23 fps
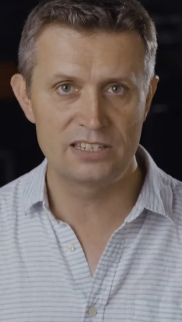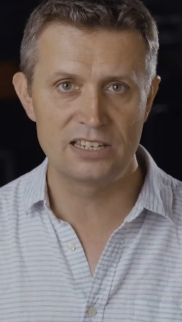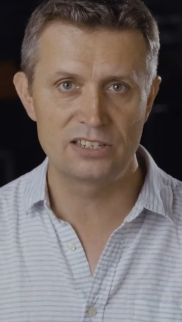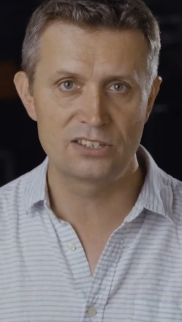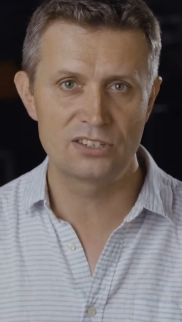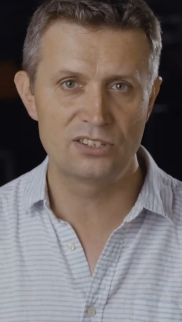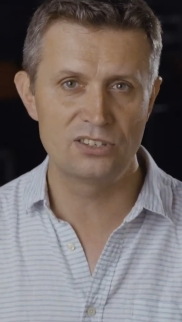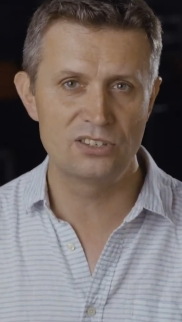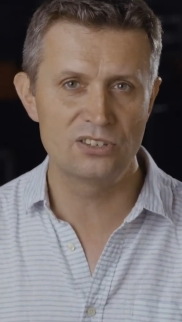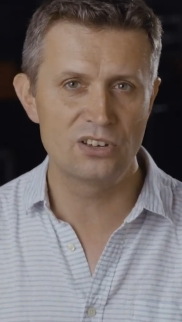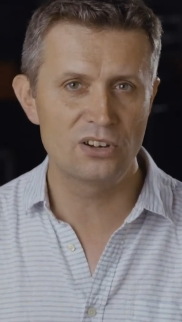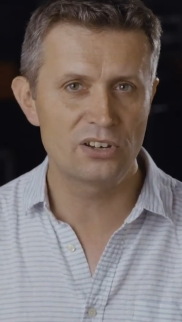
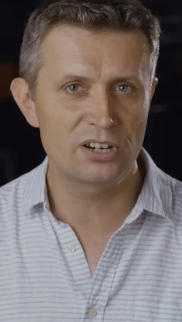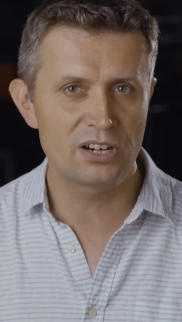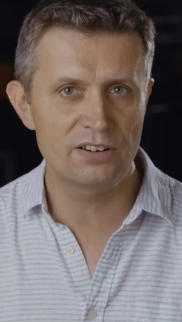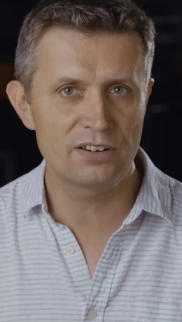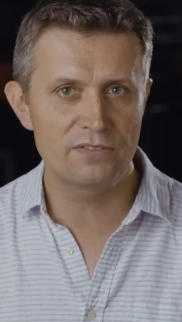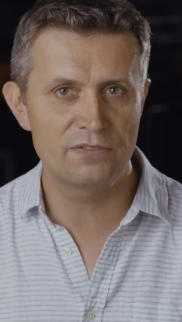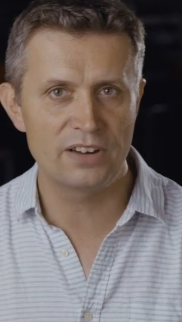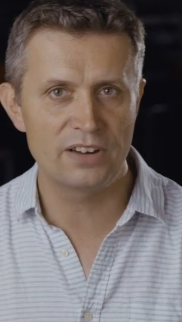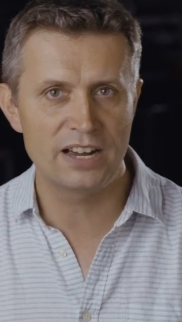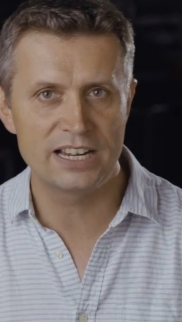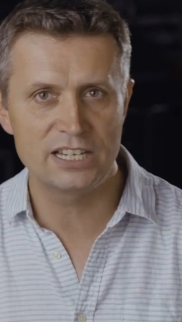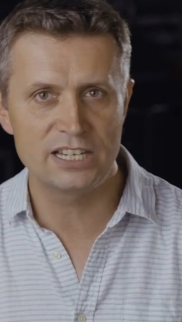it's not
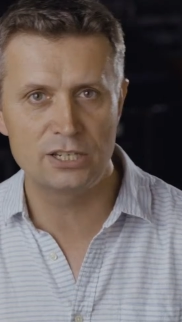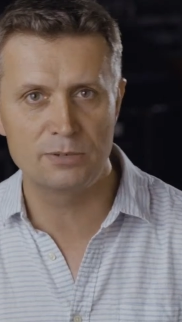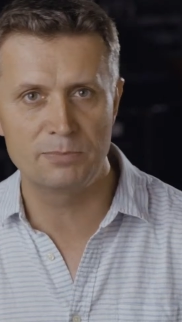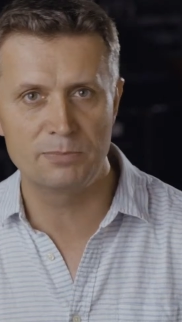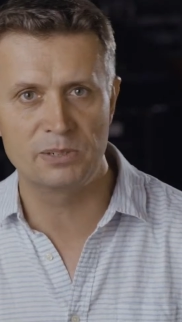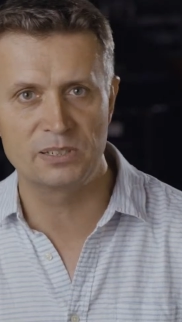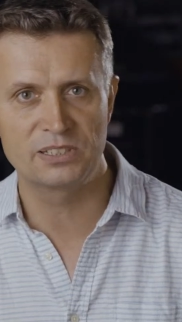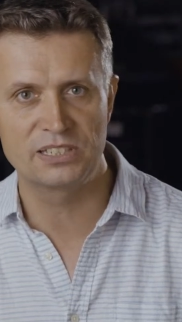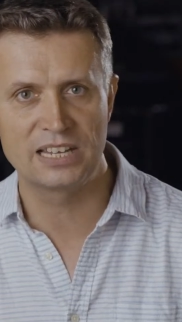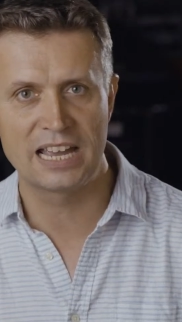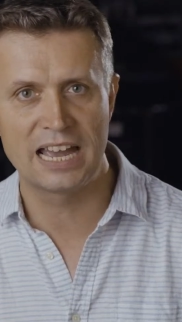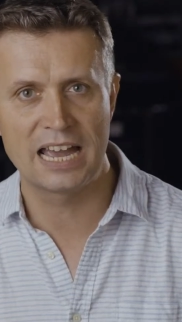
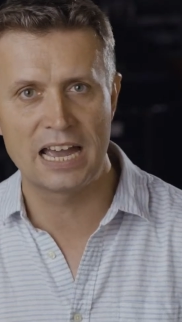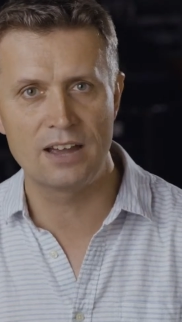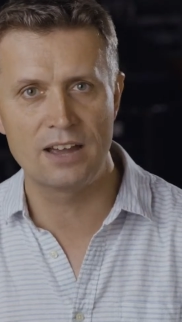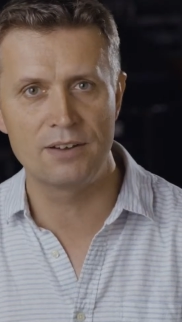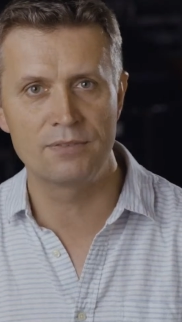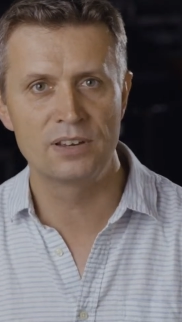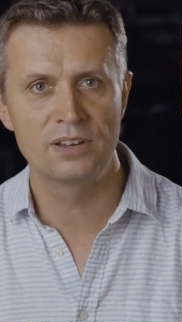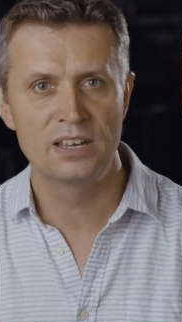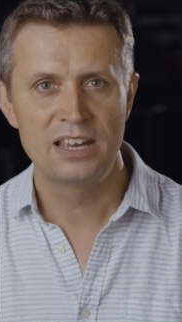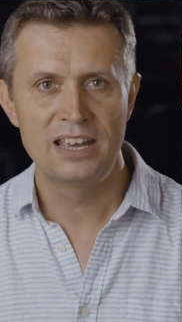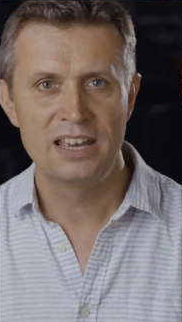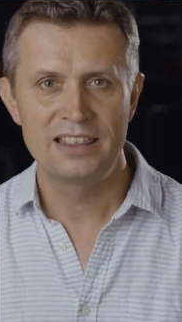advisable to
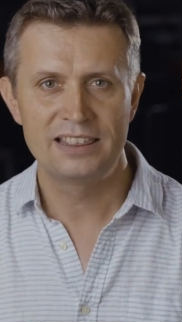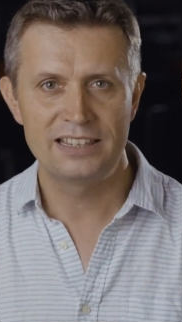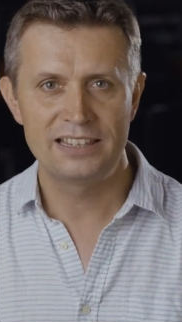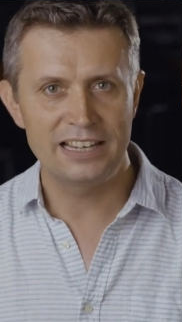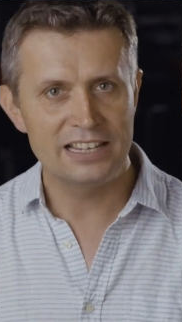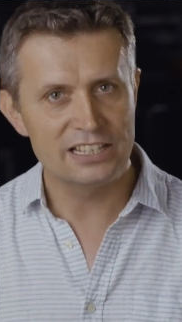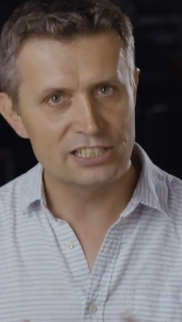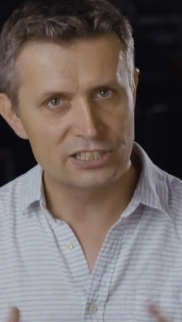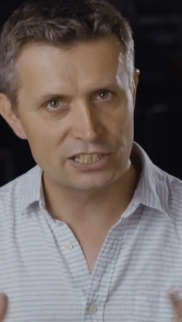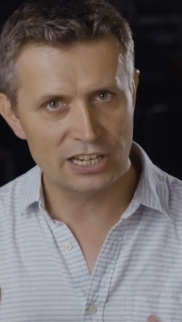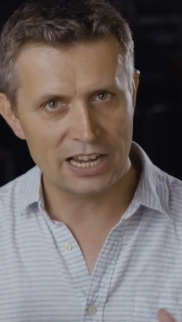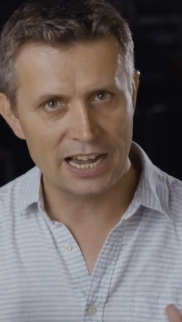have
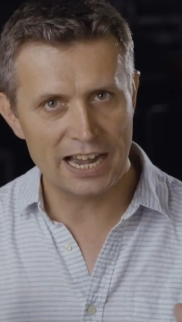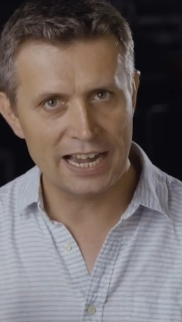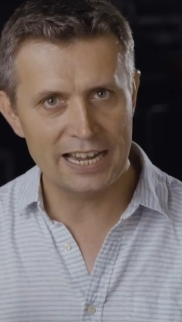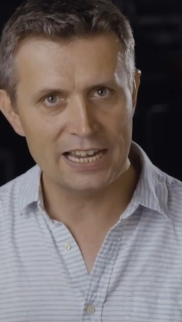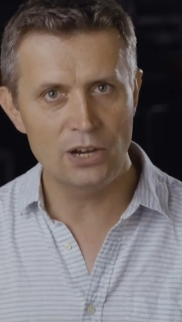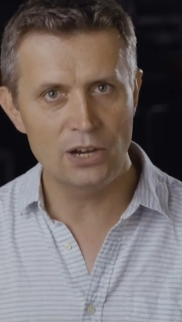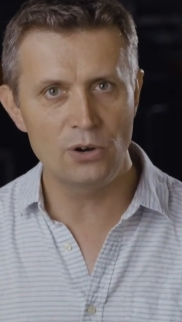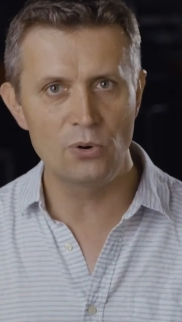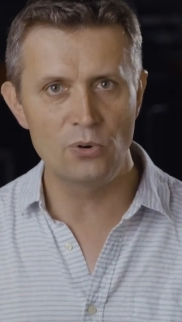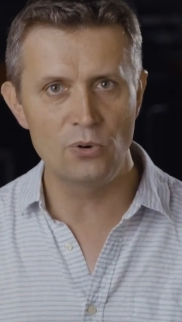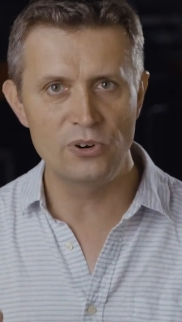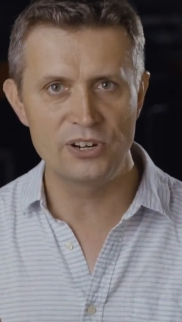the
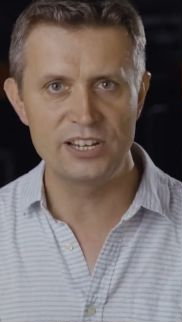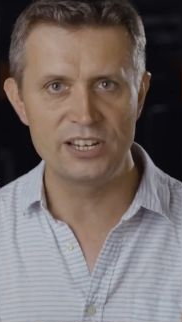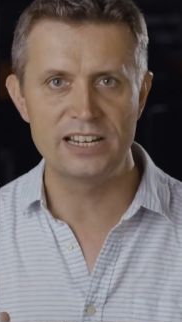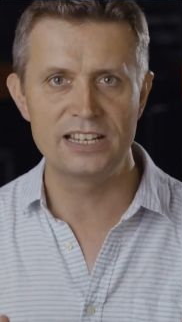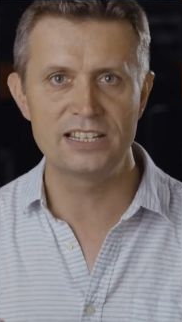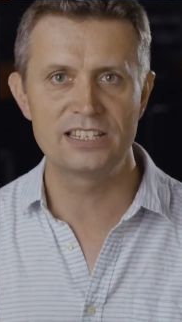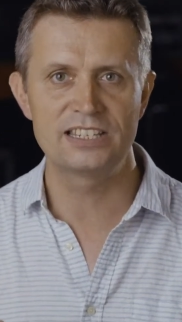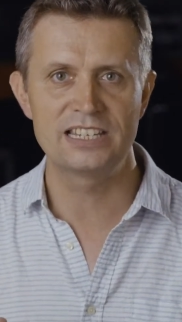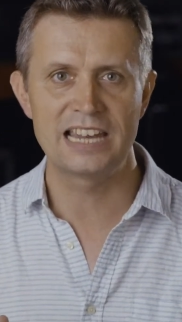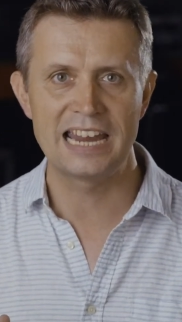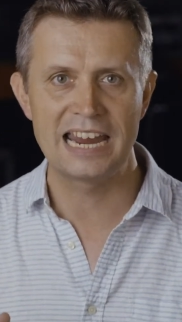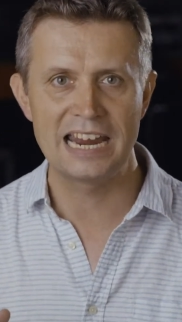entire
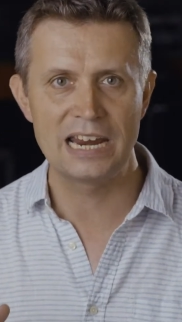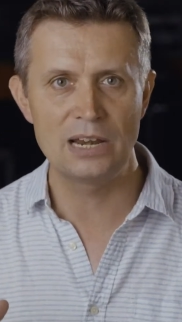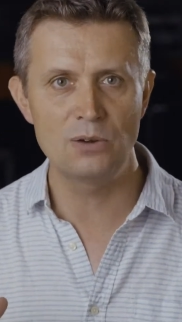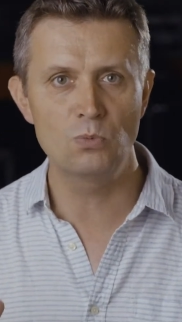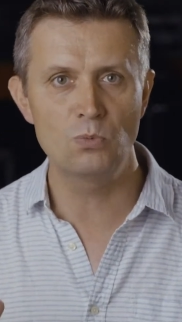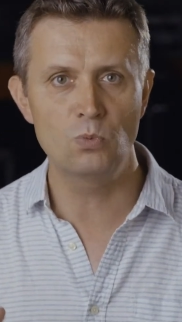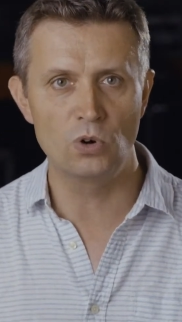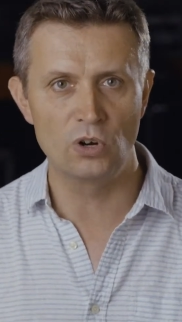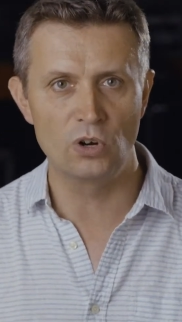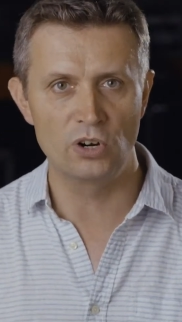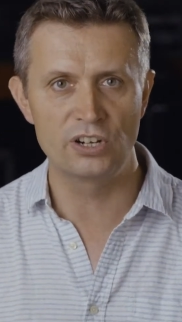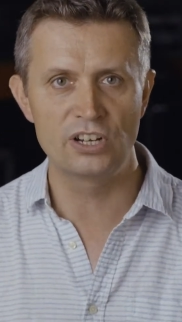audience
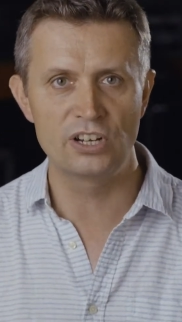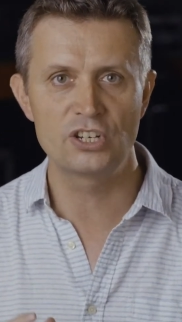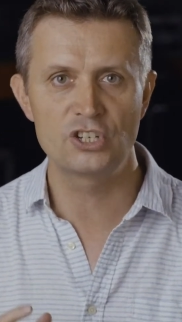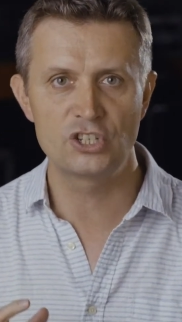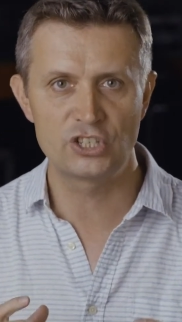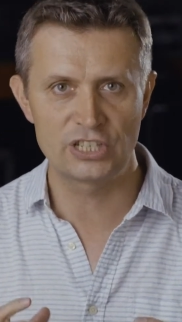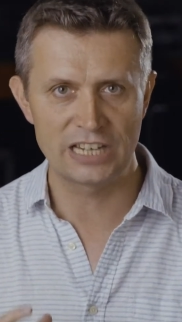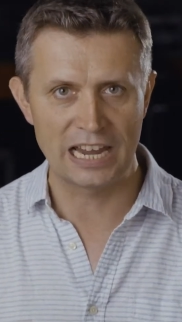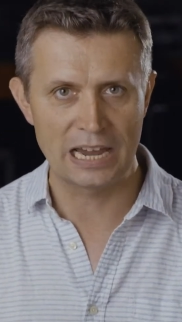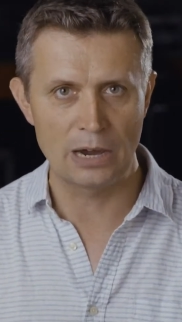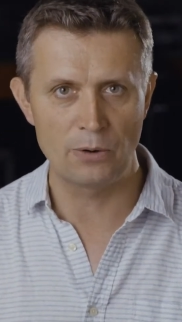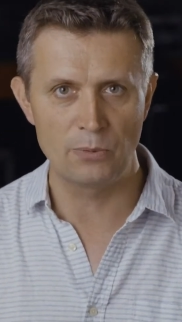in one
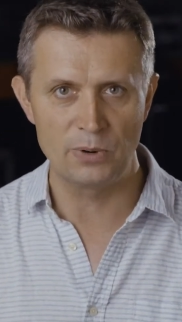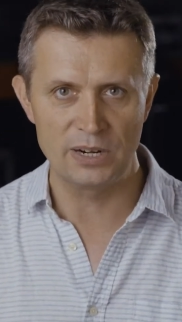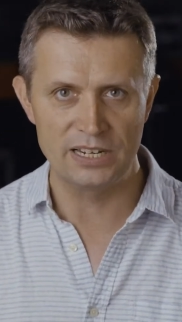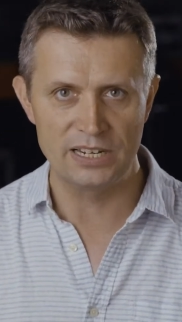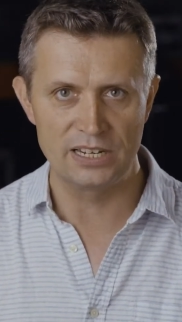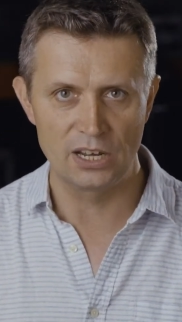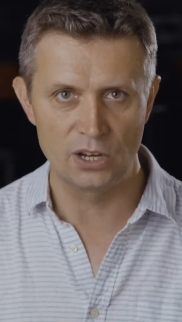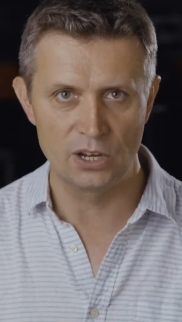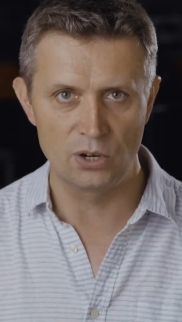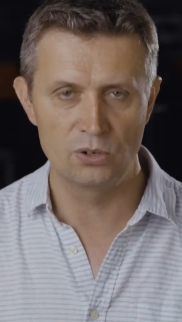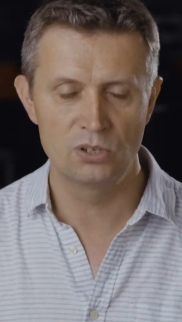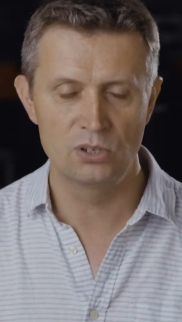chat
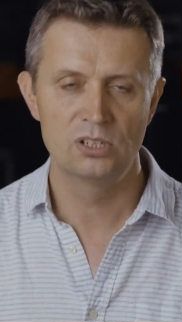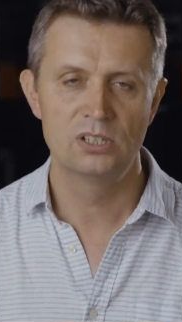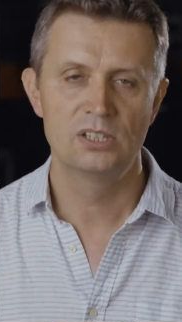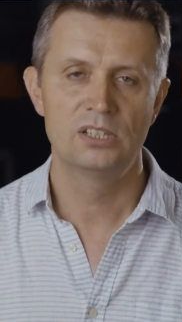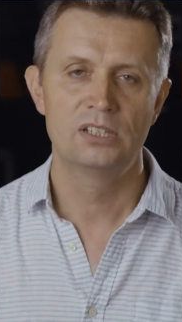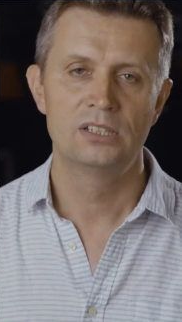window.